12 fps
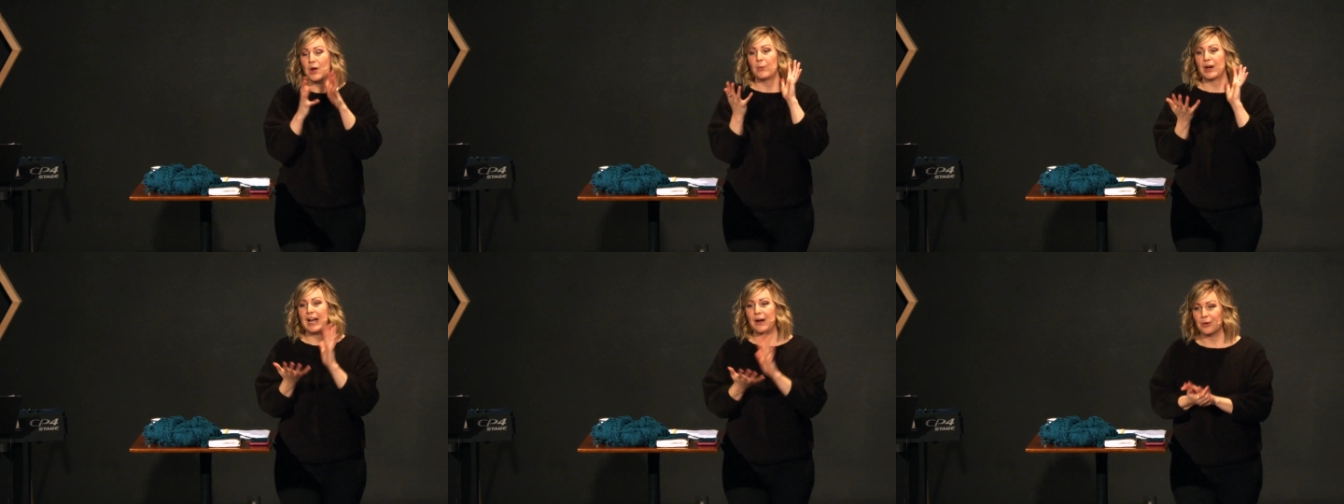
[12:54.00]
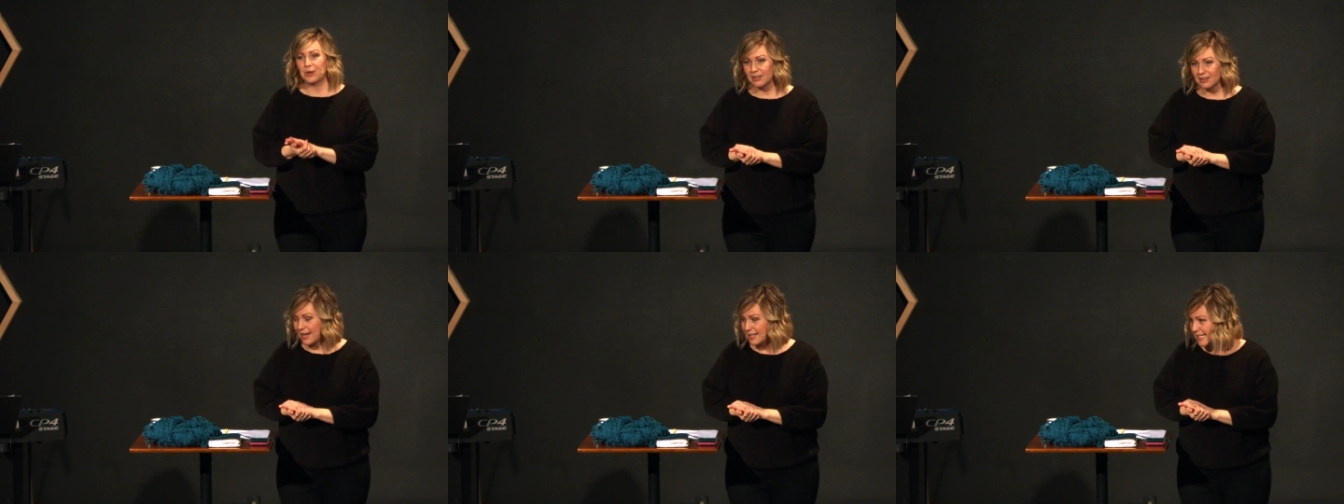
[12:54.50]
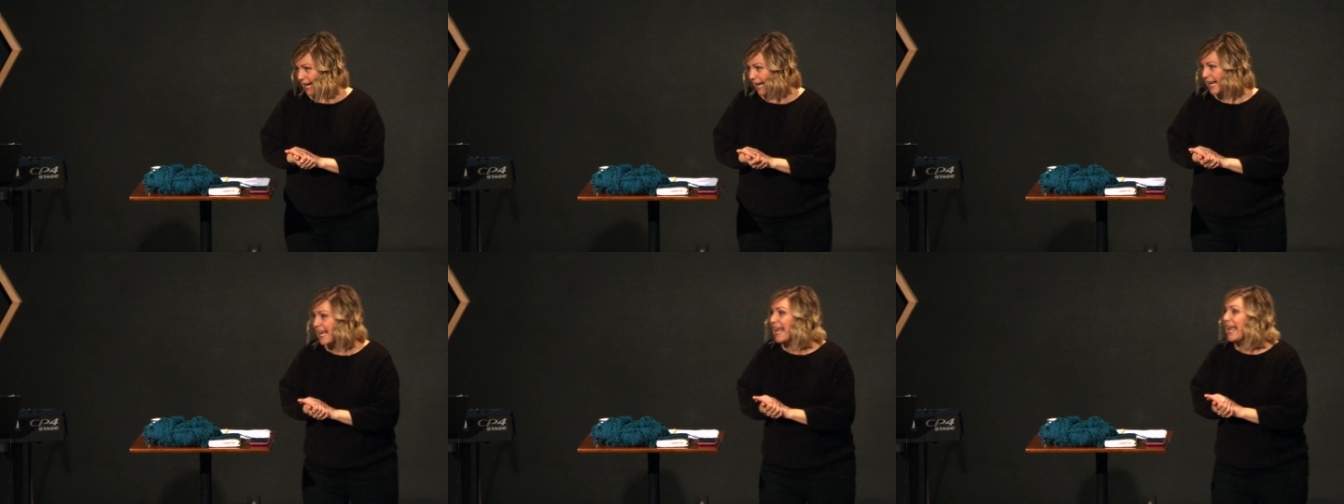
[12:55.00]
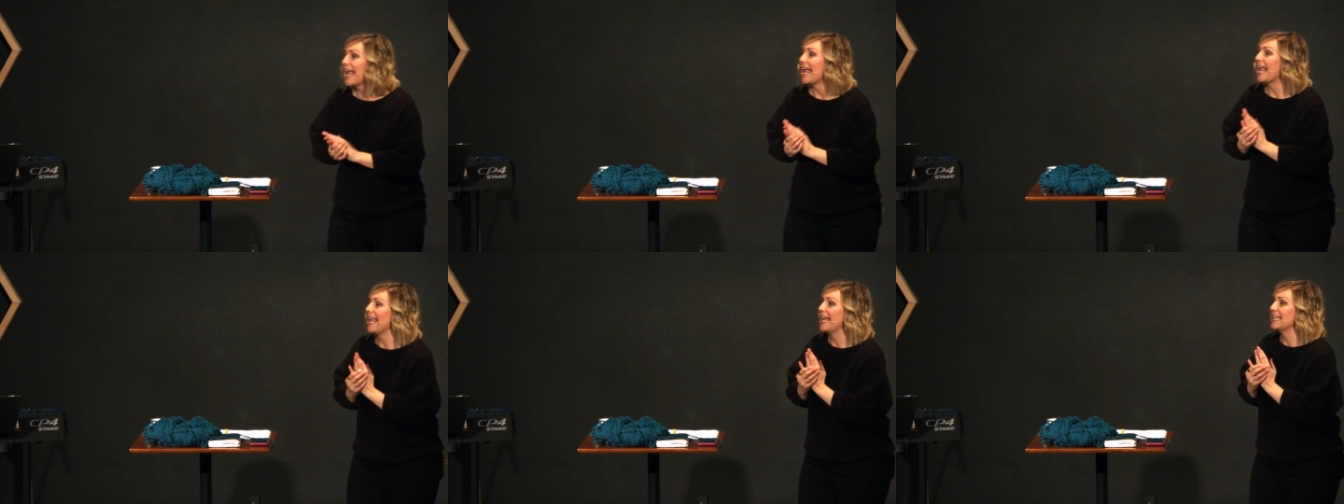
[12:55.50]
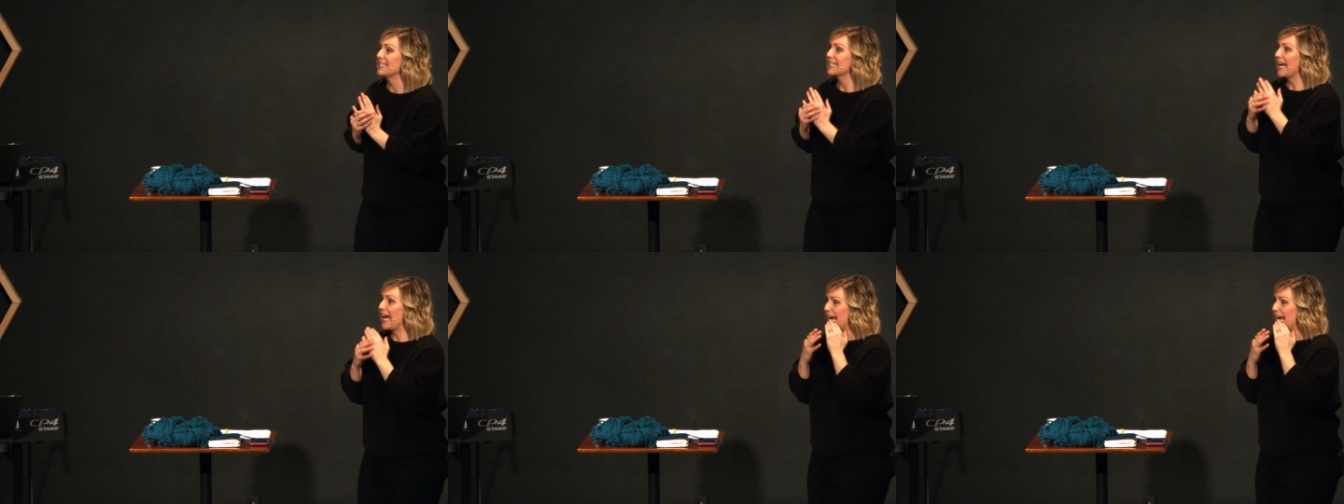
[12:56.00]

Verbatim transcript: where I ordered a latte, and